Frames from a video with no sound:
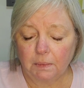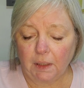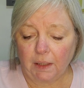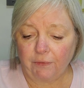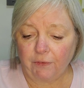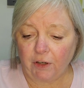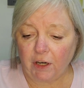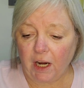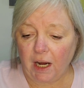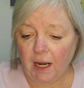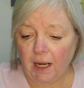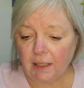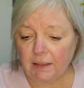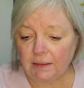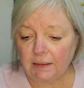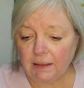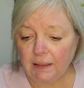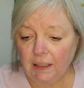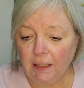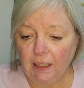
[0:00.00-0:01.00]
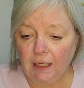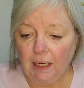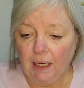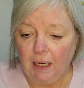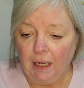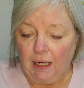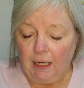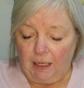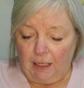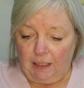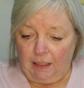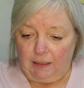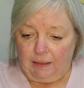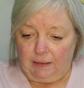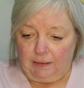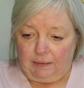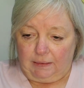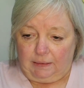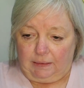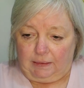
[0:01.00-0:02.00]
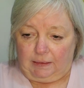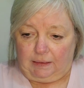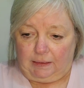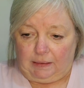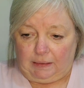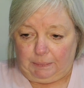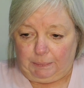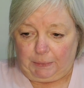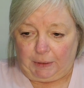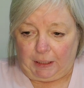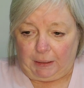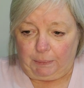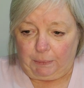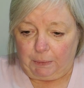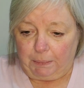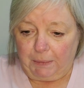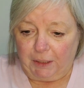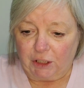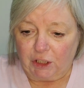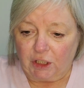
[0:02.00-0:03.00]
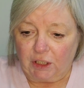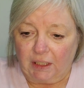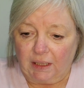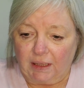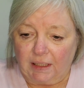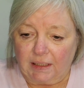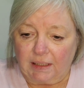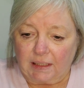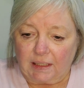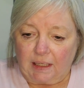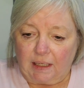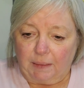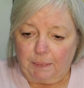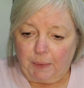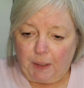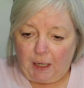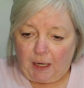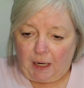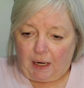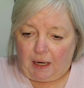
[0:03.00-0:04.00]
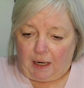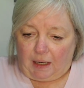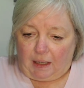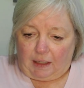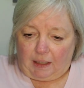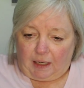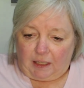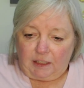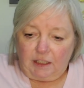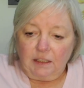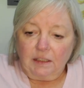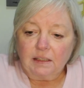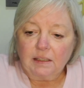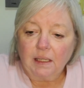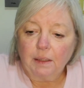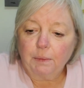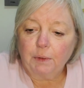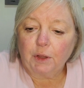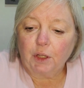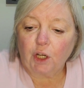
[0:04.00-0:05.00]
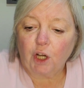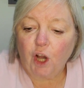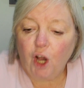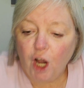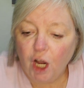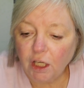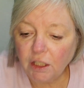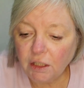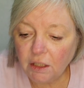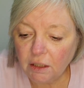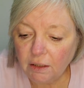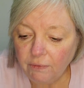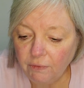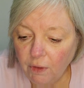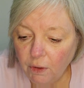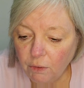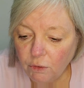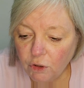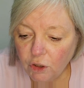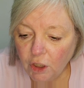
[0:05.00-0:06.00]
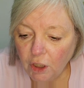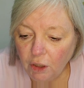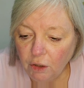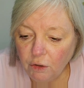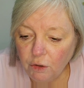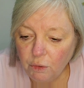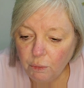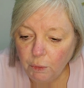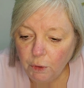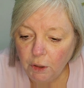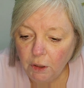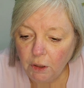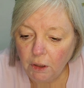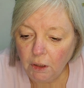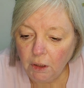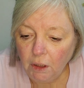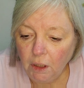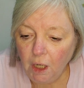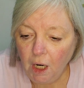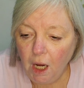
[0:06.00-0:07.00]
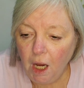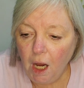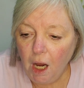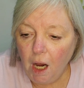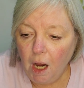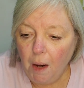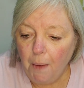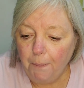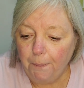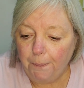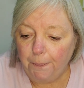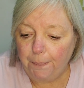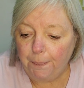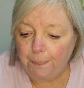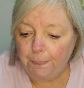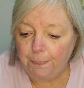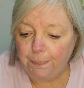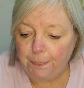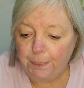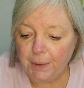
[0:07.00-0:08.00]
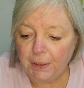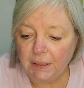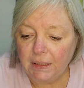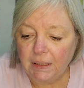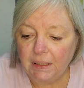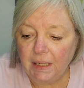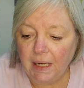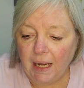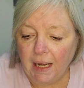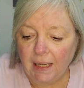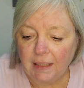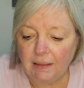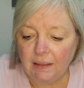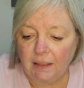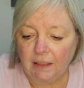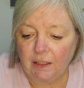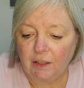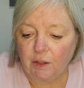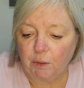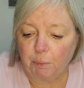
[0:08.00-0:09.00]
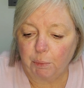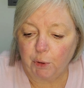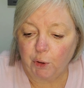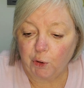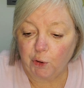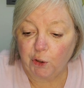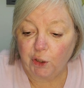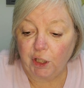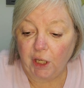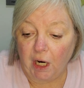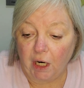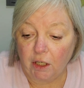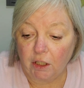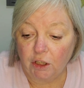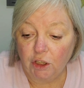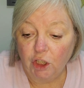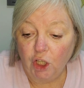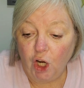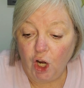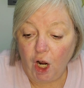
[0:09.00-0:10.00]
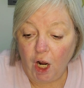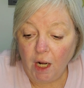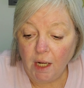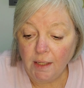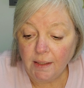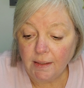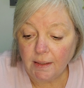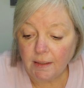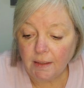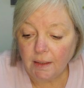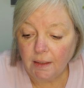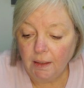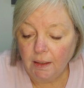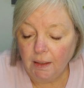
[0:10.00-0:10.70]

I forgot, uh, but I will mention it this time. Uh, I did say what the costs of those yarns were, but not like the per yard cost.